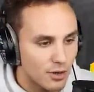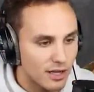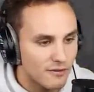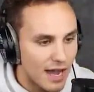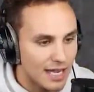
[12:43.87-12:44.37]

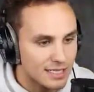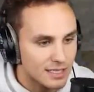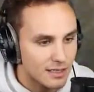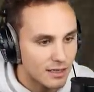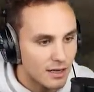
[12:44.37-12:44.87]
really
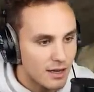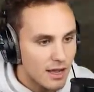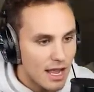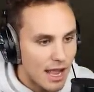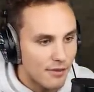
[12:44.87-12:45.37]
fast.
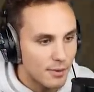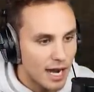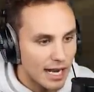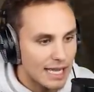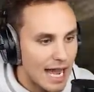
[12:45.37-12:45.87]
And then we
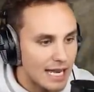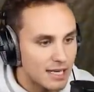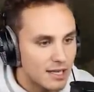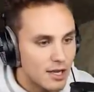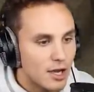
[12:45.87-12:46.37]
got to get...
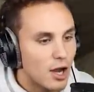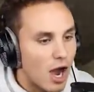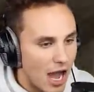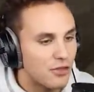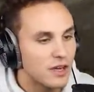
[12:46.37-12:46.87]

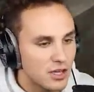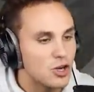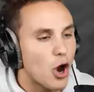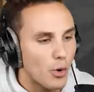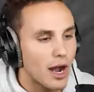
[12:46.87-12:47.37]
I think you
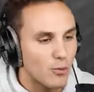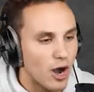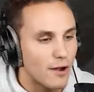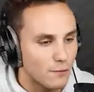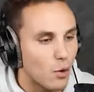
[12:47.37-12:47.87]
know what I'm
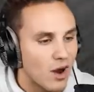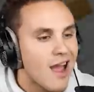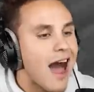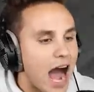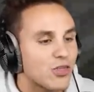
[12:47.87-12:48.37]
running for.
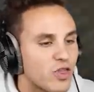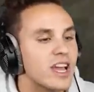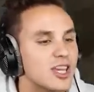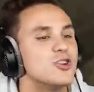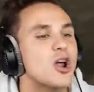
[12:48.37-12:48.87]
I
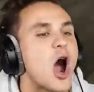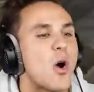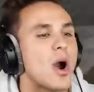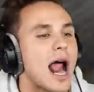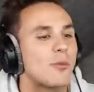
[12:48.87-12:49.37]
think you
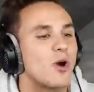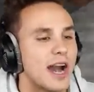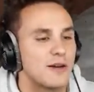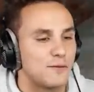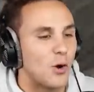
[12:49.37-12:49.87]
know what I'm
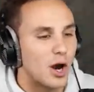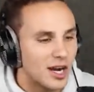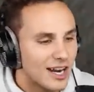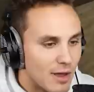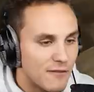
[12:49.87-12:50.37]
running
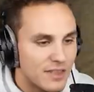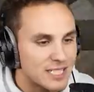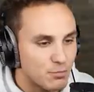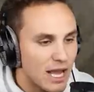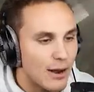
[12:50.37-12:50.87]
for. If
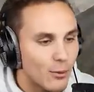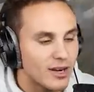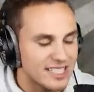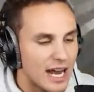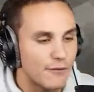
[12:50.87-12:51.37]
this plan
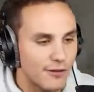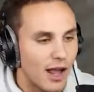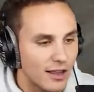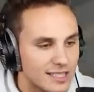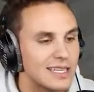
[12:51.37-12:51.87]
works out
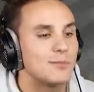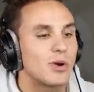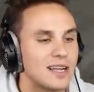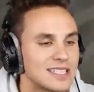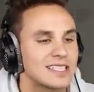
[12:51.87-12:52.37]
flawlessly,
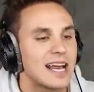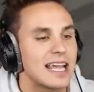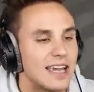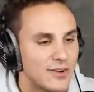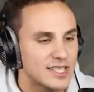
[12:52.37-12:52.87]
Preston's going
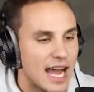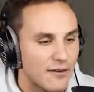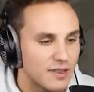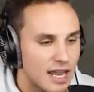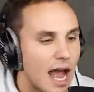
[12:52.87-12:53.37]
to give us
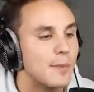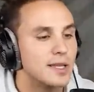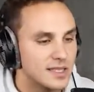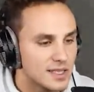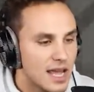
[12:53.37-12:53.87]
half the
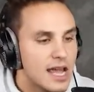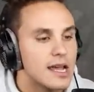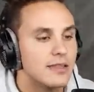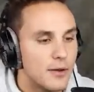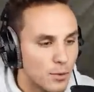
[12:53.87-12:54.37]
diamonds.
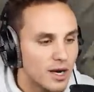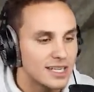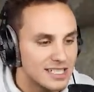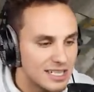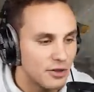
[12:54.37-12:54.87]
And then we're going
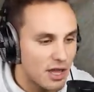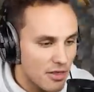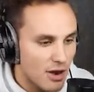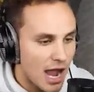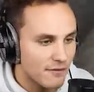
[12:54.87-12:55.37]
to steal the
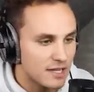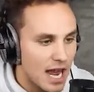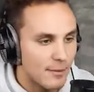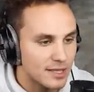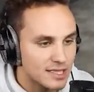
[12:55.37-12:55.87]
other half of
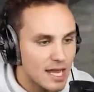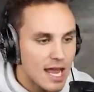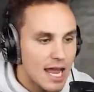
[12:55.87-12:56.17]
diamonds.